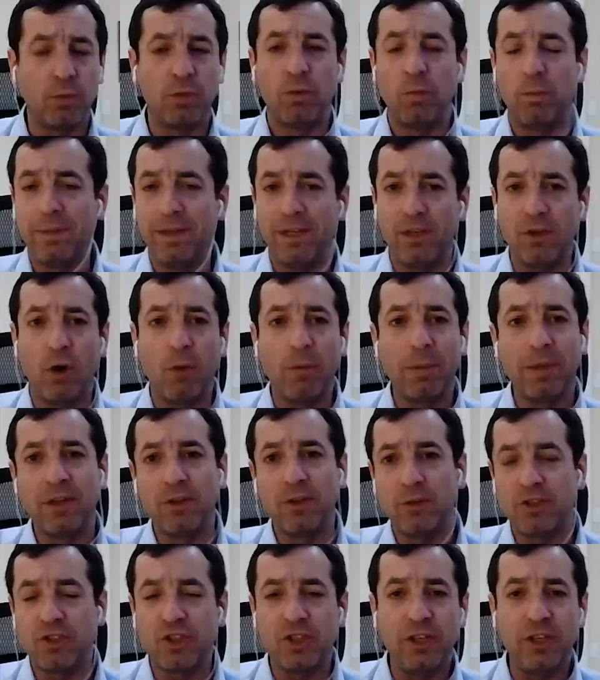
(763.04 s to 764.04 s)
would be hoping
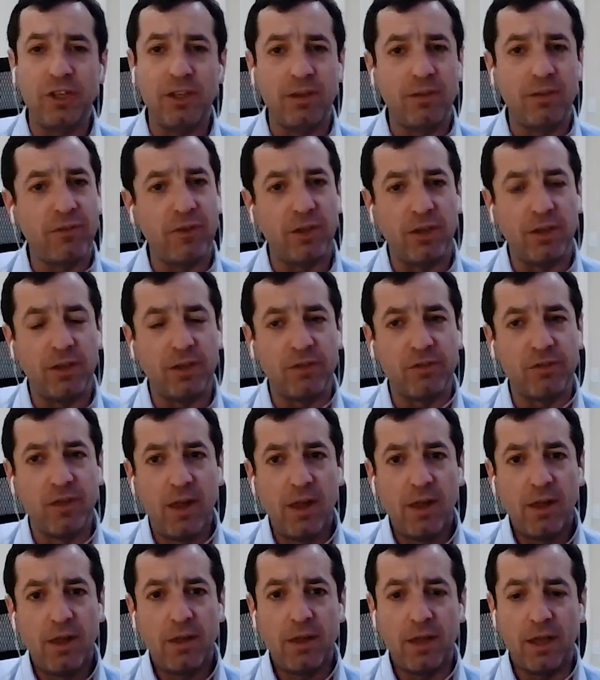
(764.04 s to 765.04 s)
to achieve is
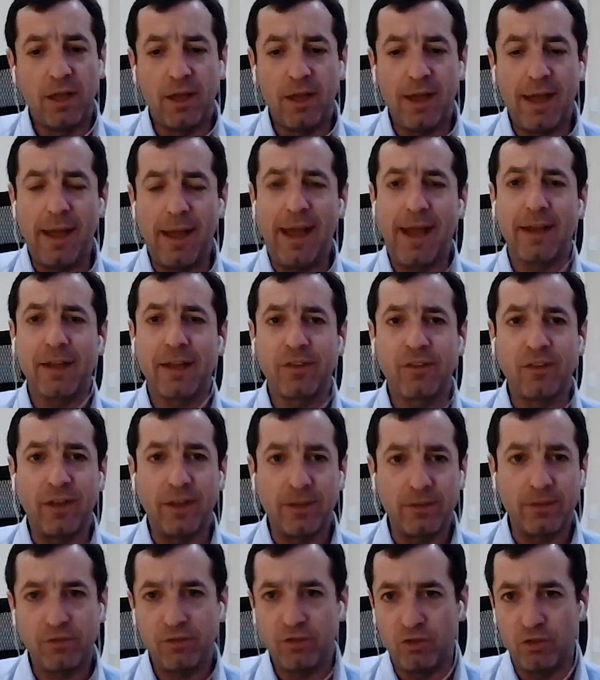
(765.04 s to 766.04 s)
uh,
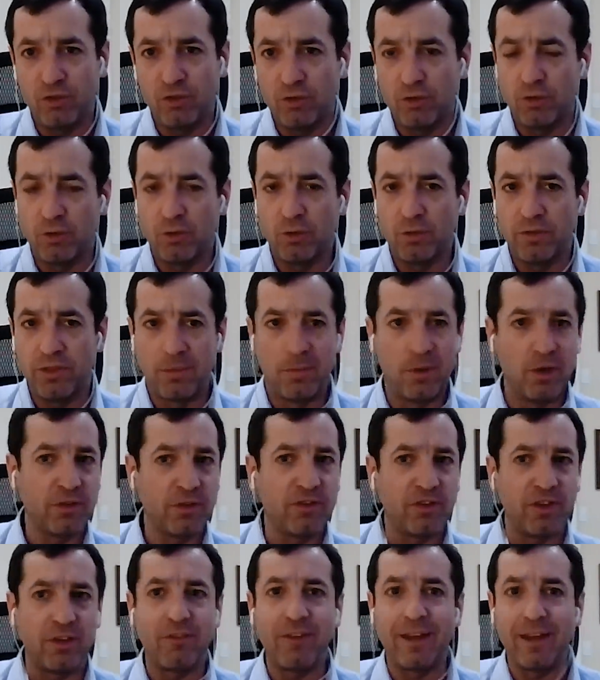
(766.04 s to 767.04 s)
access to the
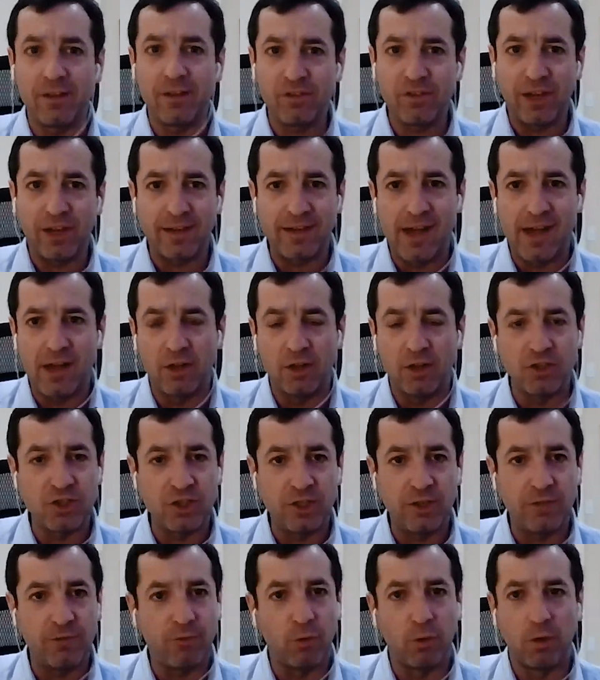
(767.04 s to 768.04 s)
most advanced
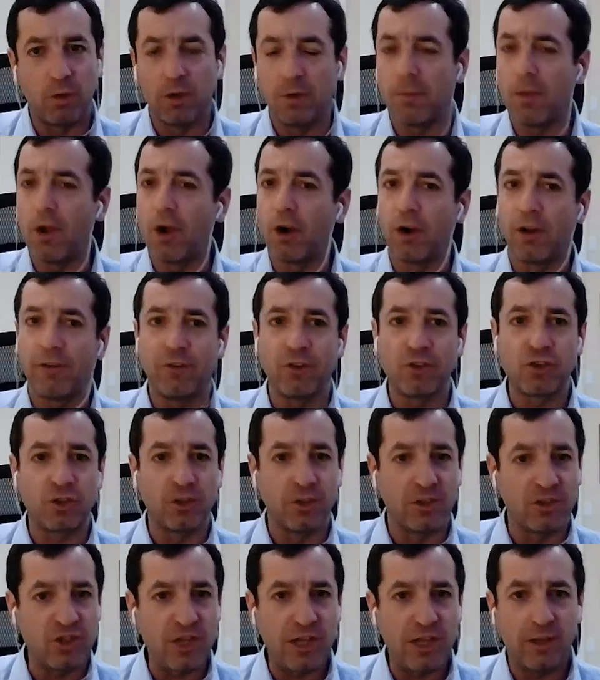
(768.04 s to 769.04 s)
technology for
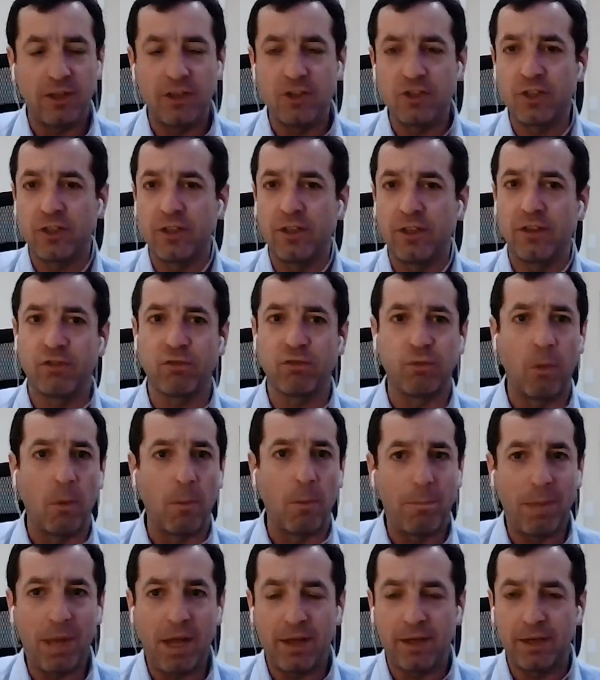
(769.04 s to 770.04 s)
artificial intelligence,
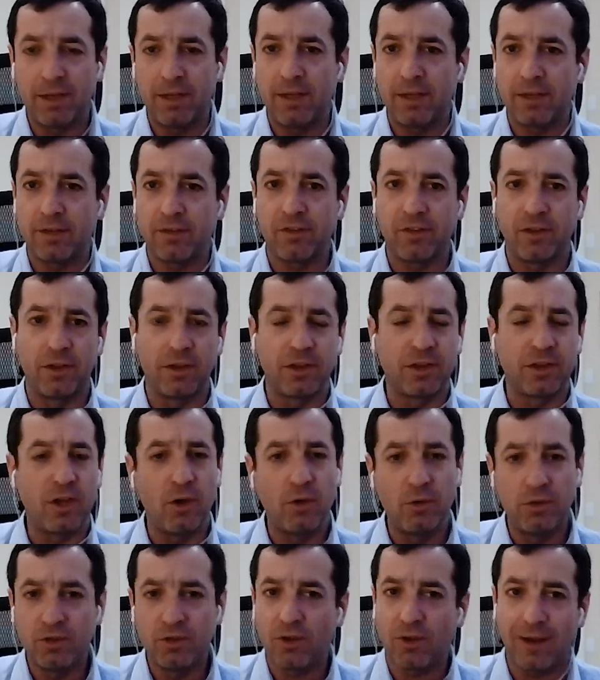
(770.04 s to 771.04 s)
robotics, uh,
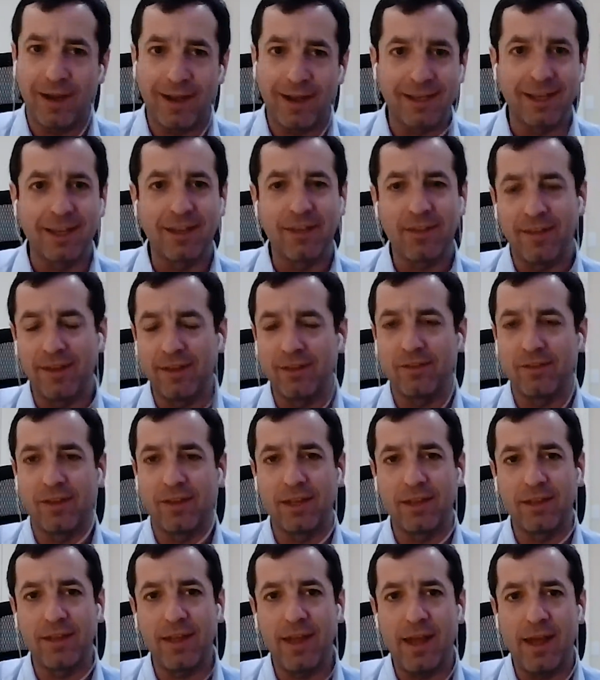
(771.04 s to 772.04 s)
code cracking, things
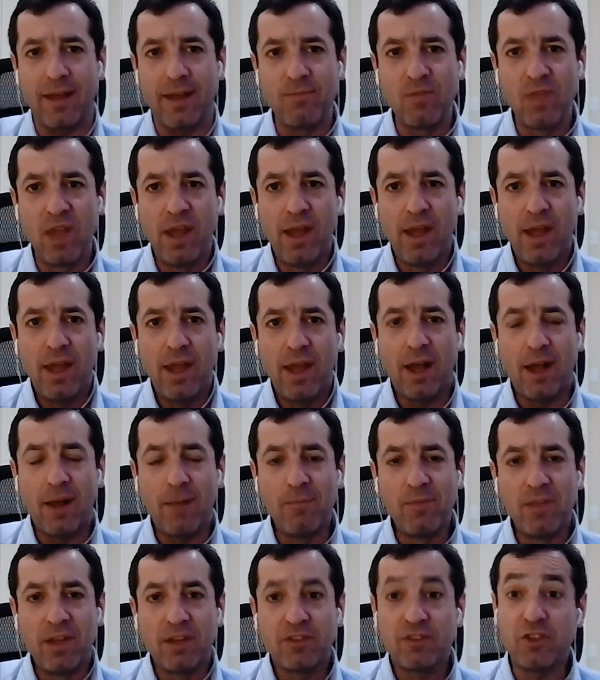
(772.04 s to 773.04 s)
like that.
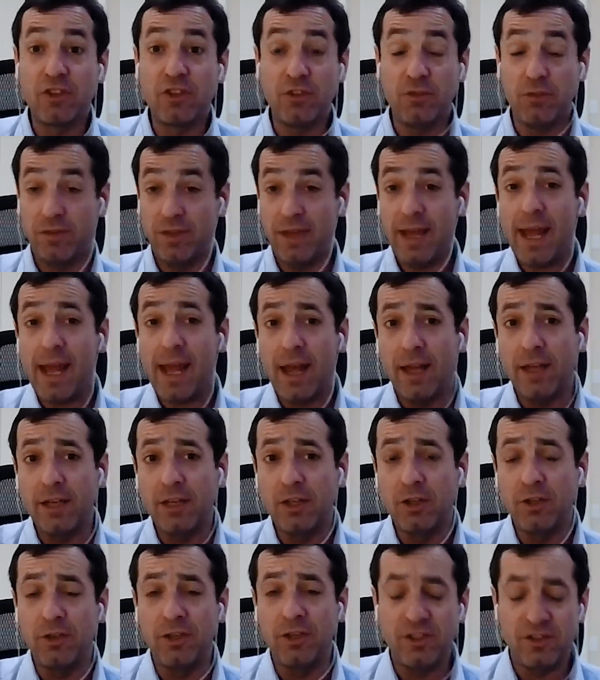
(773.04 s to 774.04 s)
Um, to do that,
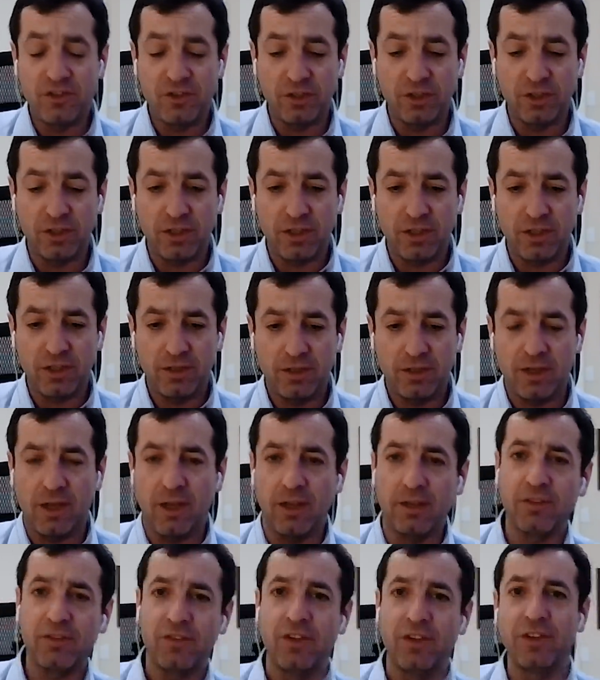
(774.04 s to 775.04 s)
you need to
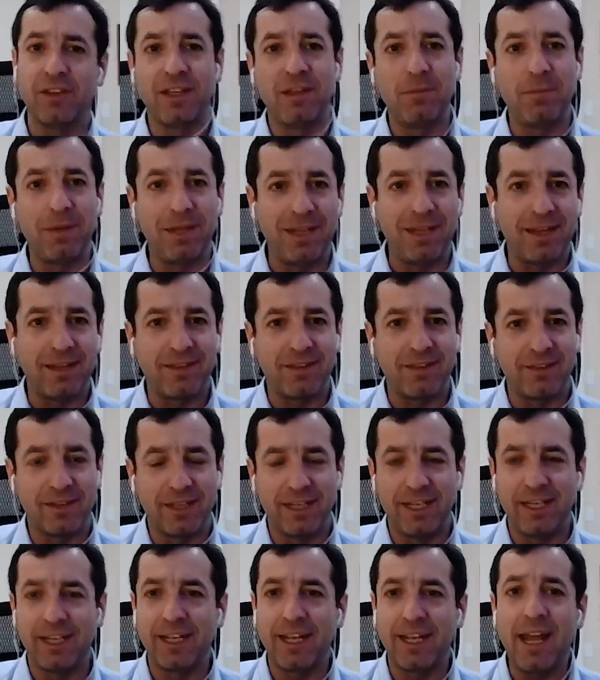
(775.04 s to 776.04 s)
constantly be at the
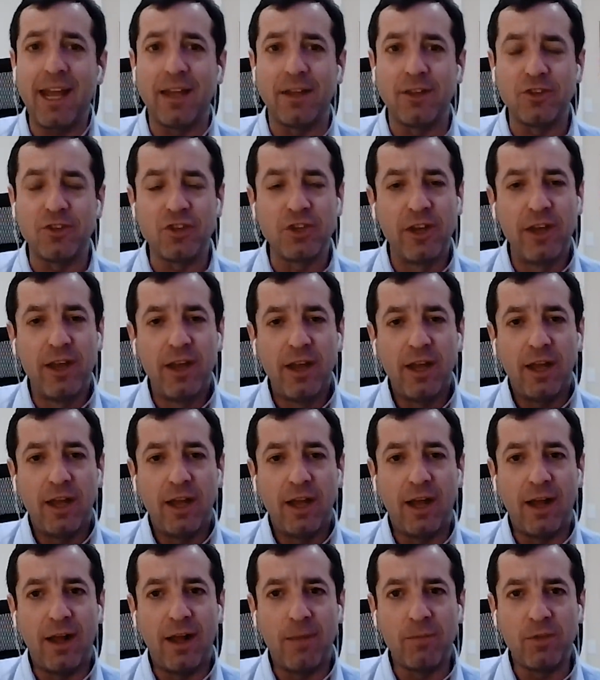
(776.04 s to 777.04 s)
leading edge.
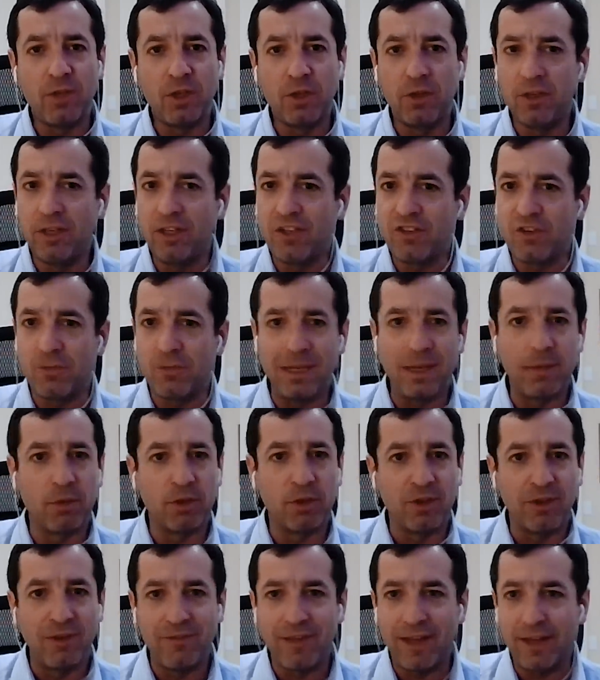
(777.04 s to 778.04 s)
Um, you need to be
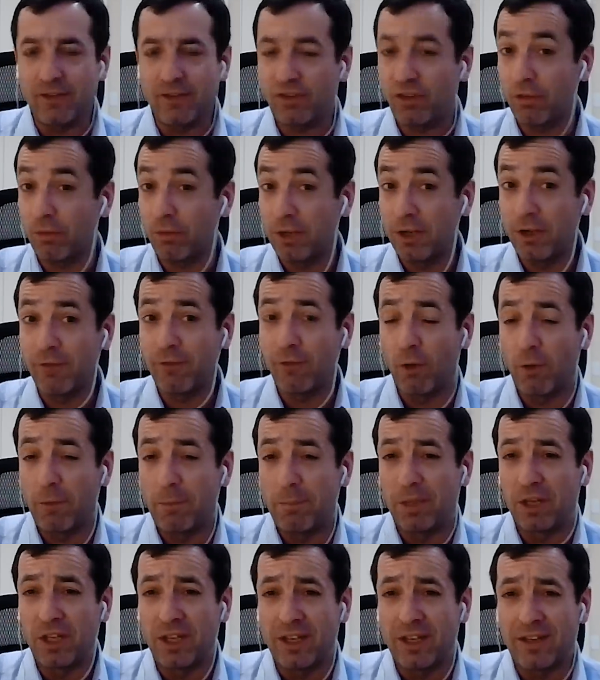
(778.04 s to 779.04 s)
able to invest three or four
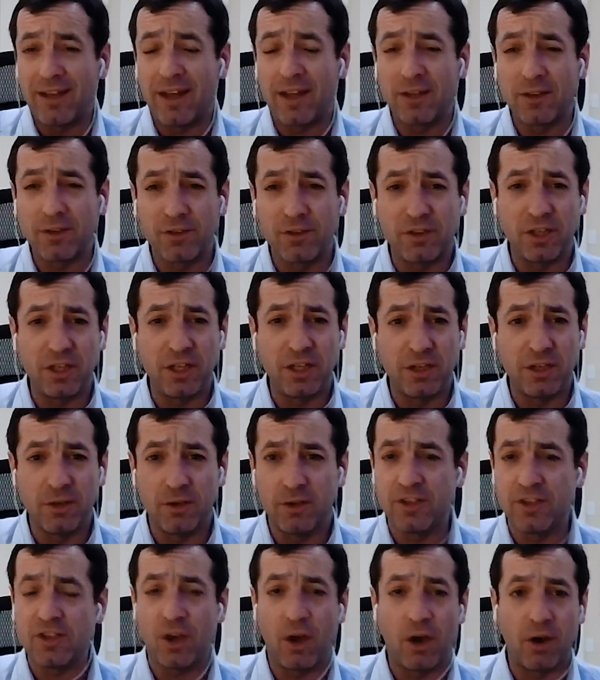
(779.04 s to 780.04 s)
billion dollars a year
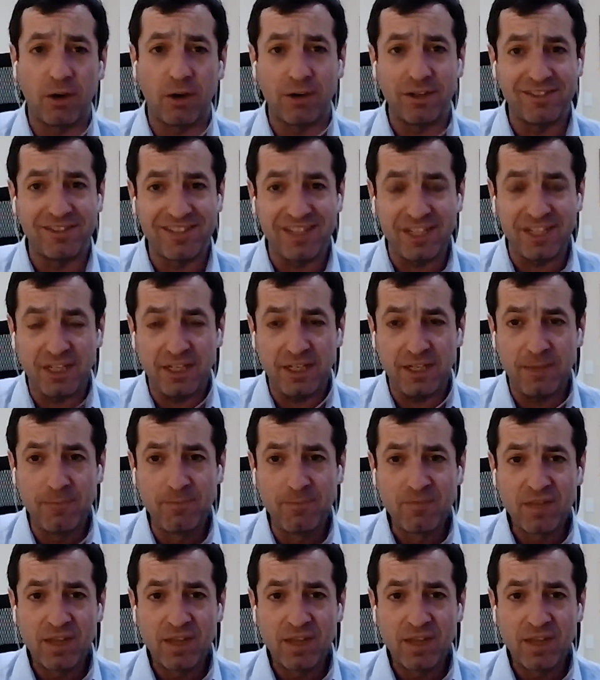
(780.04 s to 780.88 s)
into R and D.